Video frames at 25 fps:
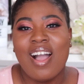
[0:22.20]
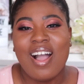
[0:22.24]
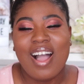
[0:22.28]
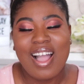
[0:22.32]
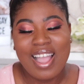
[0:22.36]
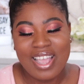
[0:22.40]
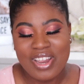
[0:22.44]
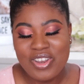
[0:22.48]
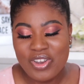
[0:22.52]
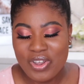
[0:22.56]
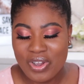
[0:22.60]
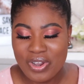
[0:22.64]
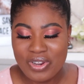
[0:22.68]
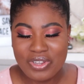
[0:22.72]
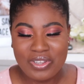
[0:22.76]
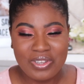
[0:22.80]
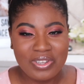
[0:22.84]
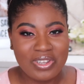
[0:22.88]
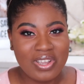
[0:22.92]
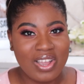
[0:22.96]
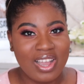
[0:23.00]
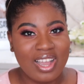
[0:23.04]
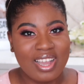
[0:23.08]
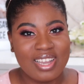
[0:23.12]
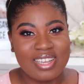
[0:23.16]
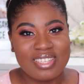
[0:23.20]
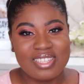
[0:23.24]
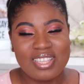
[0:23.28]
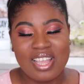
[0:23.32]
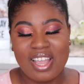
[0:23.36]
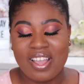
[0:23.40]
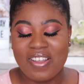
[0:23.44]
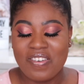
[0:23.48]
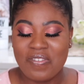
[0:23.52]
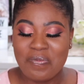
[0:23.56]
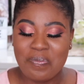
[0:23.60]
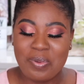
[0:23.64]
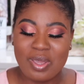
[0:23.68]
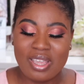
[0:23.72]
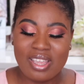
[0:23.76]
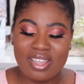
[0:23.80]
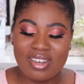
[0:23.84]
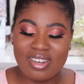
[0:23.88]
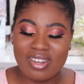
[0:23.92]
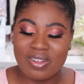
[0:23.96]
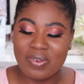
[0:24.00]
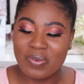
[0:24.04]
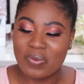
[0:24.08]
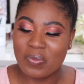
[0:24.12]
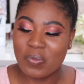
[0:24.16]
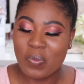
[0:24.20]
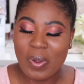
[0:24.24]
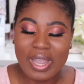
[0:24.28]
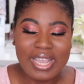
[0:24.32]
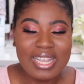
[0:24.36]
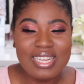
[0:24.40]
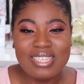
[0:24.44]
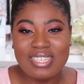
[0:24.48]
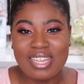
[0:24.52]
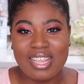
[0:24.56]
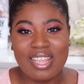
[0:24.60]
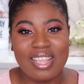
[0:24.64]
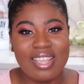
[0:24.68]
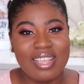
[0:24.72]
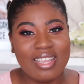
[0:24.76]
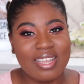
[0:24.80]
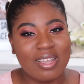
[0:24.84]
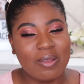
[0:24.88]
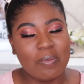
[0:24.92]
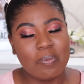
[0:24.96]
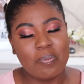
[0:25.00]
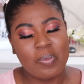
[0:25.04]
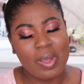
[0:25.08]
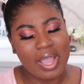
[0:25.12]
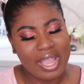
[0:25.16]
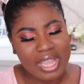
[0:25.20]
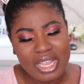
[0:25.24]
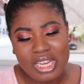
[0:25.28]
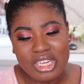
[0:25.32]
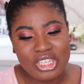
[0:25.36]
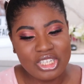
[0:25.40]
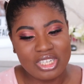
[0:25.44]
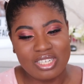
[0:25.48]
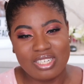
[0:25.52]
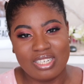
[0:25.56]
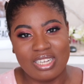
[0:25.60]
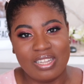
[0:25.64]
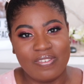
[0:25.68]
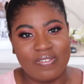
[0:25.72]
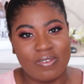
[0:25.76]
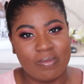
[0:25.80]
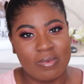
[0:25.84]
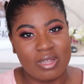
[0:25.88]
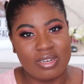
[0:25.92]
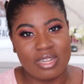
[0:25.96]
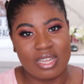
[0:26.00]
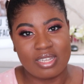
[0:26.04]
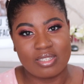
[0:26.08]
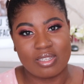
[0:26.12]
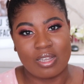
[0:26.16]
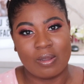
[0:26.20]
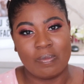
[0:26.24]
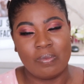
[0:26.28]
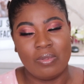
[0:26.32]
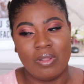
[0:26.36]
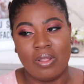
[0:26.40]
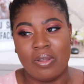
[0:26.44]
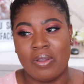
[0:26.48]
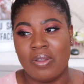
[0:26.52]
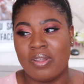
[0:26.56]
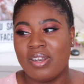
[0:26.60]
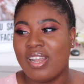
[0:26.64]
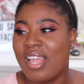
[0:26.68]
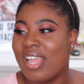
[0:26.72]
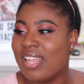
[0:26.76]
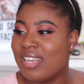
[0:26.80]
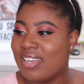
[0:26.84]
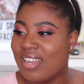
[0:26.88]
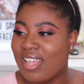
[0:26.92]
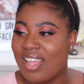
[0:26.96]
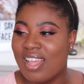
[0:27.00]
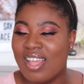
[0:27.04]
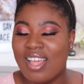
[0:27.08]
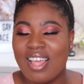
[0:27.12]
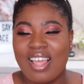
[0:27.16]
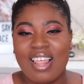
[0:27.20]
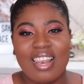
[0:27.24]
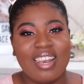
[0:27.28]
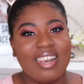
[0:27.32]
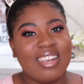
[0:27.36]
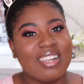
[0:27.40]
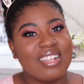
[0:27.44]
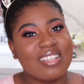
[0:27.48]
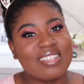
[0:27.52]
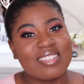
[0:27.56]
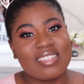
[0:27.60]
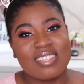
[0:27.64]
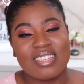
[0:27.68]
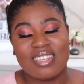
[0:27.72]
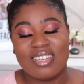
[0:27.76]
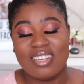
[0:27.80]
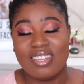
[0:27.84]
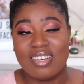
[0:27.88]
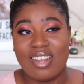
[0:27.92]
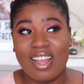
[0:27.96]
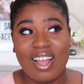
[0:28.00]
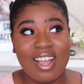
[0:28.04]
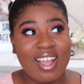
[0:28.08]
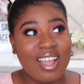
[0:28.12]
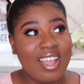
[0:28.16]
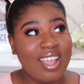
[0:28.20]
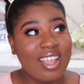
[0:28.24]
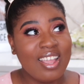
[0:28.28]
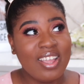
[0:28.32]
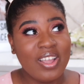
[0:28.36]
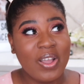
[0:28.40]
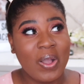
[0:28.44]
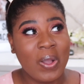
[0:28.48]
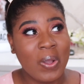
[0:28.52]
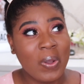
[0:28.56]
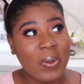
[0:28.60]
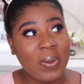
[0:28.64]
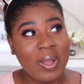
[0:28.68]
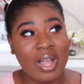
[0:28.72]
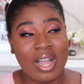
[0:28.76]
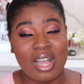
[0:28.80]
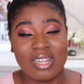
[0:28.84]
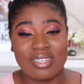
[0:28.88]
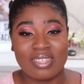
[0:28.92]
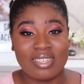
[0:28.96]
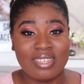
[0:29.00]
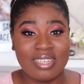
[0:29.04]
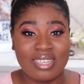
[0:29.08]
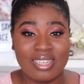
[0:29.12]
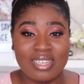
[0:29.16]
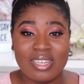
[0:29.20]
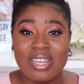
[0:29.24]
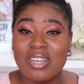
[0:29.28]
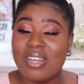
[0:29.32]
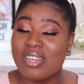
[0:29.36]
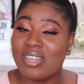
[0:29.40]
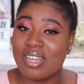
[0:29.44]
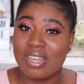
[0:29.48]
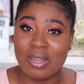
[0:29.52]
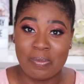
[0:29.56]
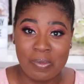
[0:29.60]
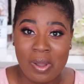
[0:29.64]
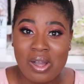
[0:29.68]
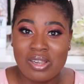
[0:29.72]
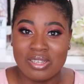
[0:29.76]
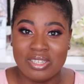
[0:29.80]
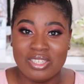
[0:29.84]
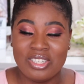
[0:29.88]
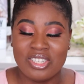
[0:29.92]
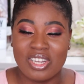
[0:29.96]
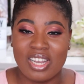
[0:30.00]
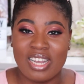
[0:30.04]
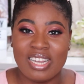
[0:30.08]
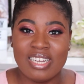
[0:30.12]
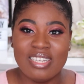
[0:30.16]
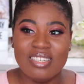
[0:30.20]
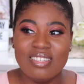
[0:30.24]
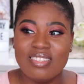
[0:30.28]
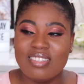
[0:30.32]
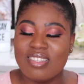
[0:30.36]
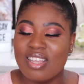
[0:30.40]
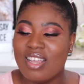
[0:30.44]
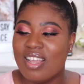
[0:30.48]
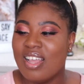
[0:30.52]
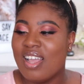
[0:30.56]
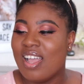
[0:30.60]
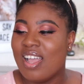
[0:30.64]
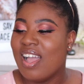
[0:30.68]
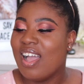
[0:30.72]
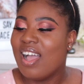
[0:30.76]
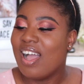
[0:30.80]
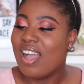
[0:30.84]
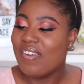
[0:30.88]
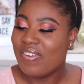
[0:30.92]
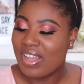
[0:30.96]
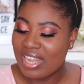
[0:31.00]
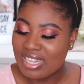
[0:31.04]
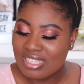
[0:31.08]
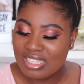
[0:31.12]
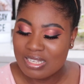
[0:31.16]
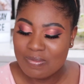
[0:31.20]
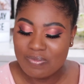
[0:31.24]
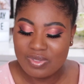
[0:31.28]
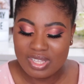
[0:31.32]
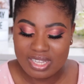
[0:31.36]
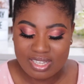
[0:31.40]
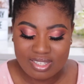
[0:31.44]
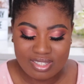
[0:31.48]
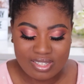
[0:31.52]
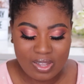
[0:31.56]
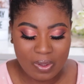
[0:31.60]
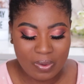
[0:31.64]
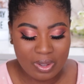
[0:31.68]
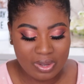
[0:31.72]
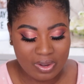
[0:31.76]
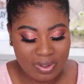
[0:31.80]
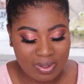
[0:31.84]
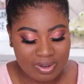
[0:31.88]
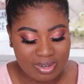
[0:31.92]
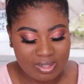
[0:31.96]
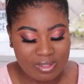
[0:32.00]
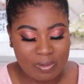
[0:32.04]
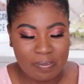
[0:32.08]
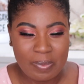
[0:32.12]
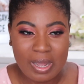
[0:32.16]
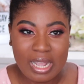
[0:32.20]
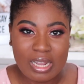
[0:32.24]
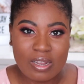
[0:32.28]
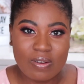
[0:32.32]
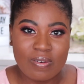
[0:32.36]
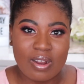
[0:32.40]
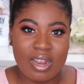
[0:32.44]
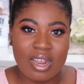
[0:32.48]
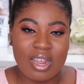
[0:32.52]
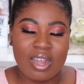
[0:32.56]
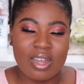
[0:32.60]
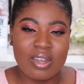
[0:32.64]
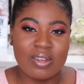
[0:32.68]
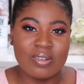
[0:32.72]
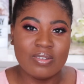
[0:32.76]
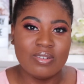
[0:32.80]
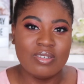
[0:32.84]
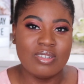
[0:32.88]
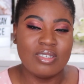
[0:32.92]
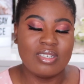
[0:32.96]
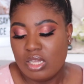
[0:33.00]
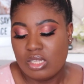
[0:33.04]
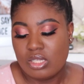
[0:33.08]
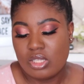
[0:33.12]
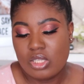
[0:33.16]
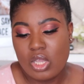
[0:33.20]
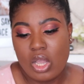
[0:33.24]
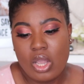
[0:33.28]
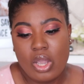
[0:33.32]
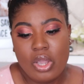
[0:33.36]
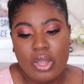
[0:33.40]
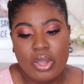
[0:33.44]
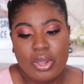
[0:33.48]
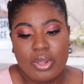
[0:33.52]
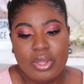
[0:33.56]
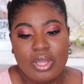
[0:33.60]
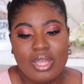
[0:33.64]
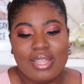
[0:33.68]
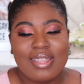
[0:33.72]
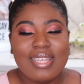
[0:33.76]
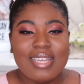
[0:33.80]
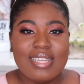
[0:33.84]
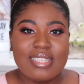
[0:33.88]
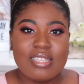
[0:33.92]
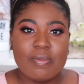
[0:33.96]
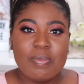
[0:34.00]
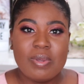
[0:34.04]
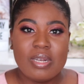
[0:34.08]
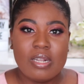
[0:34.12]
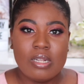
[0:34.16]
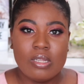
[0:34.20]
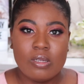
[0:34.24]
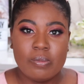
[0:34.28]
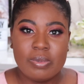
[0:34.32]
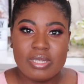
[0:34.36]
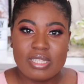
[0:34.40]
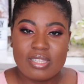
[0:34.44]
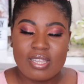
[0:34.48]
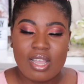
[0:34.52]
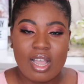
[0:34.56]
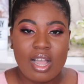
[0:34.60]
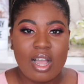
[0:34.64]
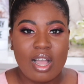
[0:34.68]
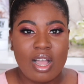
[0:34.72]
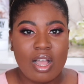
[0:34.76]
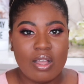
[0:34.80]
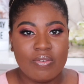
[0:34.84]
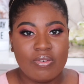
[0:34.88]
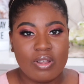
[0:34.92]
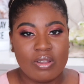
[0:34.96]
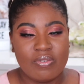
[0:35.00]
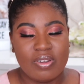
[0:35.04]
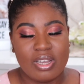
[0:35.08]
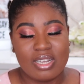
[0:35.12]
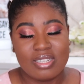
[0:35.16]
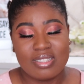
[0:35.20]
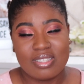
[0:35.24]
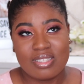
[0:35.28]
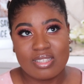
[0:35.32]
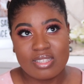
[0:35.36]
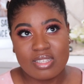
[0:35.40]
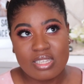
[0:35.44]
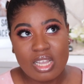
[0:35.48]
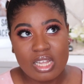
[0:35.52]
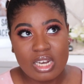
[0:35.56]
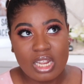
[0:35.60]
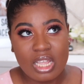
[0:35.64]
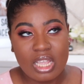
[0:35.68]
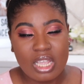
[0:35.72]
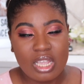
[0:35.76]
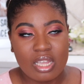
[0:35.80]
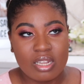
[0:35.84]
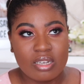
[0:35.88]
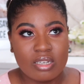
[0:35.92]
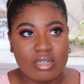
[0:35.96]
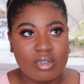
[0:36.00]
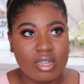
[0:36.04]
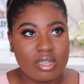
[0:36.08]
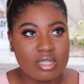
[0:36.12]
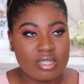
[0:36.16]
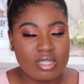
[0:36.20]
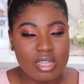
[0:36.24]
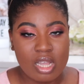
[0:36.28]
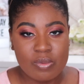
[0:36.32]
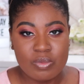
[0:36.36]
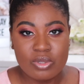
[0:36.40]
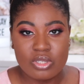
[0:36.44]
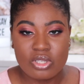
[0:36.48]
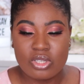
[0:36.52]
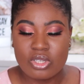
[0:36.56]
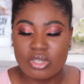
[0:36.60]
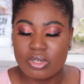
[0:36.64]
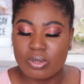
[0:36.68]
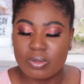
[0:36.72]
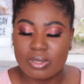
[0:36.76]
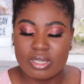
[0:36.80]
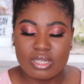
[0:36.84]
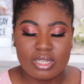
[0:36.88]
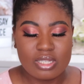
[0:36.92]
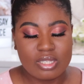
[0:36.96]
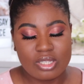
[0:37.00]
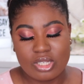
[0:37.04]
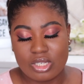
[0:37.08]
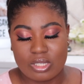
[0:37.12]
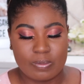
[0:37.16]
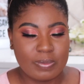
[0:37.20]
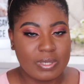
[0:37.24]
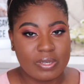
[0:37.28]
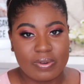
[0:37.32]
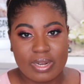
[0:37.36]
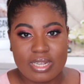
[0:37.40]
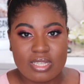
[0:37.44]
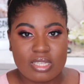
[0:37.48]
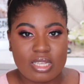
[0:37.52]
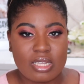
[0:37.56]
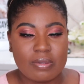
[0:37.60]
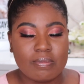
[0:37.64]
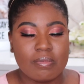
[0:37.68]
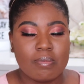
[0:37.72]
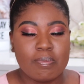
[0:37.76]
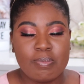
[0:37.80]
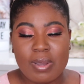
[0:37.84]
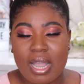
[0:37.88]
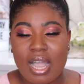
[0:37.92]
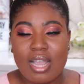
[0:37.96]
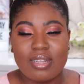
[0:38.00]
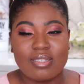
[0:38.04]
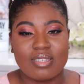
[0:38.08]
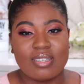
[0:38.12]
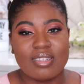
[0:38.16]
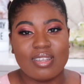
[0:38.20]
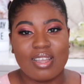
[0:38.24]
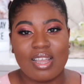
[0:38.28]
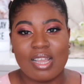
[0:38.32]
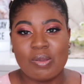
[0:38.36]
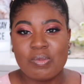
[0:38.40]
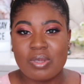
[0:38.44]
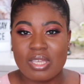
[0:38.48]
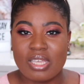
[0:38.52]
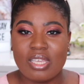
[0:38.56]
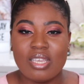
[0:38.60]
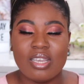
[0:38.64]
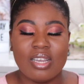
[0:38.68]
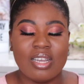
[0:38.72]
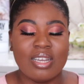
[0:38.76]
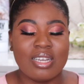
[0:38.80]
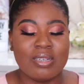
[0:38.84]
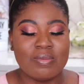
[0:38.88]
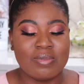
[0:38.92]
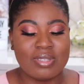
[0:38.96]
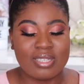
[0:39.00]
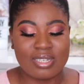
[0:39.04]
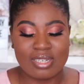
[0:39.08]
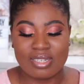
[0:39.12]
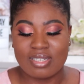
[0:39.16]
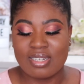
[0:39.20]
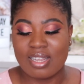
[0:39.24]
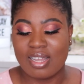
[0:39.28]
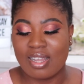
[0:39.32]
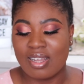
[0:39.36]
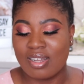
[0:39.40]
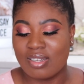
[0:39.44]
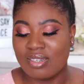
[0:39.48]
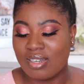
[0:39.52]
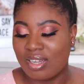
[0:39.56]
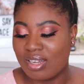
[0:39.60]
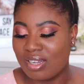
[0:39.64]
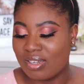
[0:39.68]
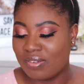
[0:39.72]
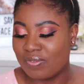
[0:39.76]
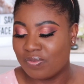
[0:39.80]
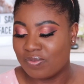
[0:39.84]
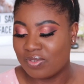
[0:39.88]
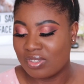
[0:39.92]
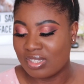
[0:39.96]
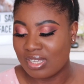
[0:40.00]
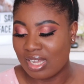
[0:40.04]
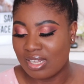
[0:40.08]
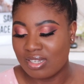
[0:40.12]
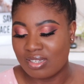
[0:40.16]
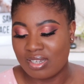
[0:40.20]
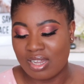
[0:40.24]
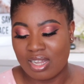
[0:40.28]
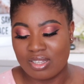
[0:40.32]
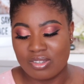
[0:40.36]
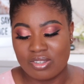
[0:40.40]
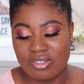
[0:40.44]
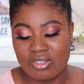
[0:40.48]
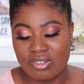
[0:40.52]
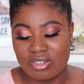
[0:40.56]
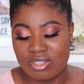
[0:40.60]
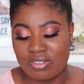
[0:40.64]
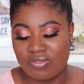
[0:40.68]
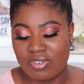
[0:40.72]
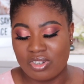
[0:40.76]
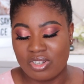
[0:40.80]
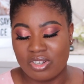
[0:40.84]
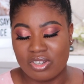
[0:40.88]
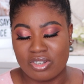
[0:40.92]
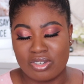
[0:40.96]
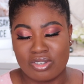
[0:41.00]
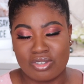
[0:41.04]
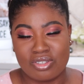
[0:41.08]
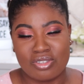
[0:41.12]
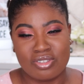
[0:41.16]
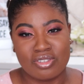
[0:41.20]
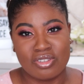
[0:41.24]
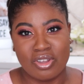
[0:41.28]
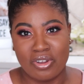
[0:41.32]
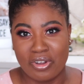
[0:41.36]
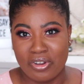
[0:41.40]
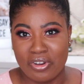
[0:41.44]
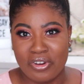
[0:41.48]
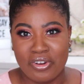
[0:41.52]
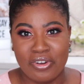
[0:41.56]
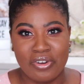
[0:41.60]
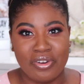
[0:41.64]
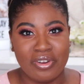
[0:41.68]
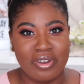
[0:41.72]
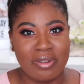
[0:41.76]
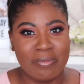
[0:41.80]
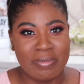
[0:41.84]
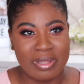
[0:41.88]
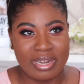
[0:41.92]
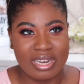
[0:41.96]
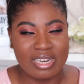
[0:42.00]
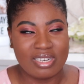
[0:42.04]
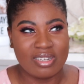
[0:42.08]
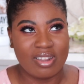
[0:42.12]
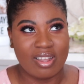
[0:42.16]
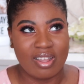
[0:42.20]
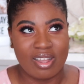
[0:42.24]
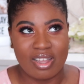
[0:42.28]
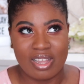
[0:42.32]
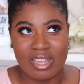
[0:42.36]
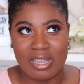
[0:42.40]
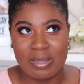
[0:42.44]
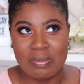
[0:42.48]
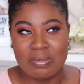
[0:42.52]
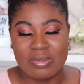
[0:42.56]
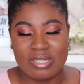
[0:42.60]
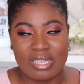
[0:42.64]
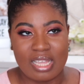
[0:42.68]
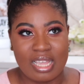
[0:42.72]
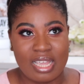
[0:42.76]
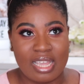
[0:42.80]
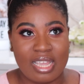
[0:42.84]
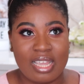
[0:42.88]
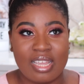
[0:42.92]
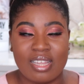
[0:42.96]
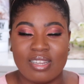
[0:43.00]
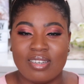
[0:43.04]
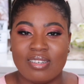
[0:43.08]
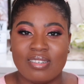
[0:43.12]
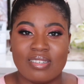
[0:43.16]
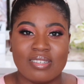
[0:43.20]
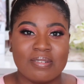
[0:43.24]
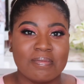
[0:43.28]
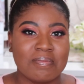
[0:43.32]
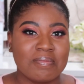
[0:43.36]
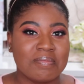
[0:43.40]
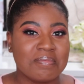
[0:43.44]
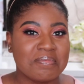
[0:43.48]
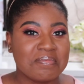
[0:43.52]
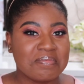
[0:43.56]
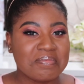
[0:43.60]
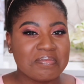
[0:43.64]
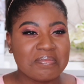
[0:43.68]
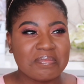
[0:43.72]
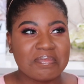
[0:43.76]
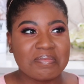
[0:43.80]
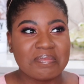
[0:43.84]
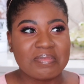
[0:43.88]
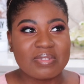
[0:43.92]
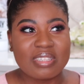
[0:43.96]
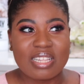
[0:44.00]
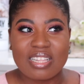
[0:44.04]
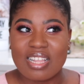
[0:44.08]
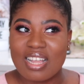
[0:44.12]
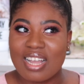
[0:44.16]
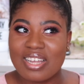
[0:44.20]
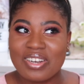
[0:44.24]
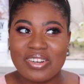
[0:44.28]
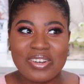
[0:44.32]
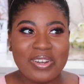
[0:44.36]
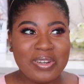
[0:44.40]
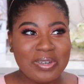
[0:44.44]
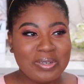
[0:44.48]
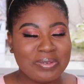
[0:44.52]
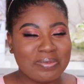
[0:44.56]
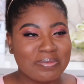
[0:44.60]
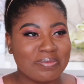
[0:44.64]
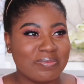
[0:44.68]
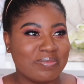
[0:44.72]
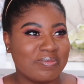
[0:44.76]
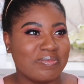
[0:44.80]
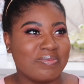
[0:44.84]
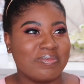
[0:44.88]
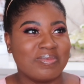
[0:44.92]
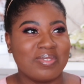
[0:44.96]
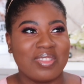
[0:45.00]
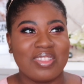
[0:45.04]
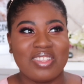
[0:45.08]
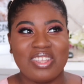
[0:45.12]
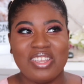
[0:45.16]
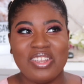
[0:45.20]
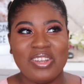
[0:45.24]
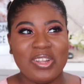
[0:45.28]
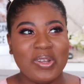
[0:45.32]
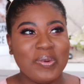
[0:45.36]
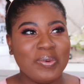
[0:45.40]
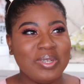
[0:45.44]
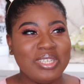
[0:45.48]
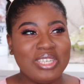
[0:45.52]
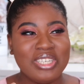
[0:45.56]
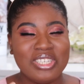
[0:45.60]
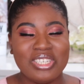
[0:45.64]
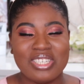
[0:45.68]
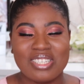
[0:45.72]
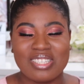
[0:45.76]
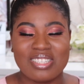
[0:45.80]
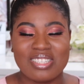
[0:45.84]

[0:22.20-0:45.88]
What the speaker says: I know you guys have been waiting patiently for my next upload, and listen, I wholeheartedly apologize. I've had some things going on in the background, so things have been a little bit tough. I've had study and assignments due and it's just been crazy. But I'm here, I'm sitting down. I've sat down to do this video so many times and I don't know. You know when you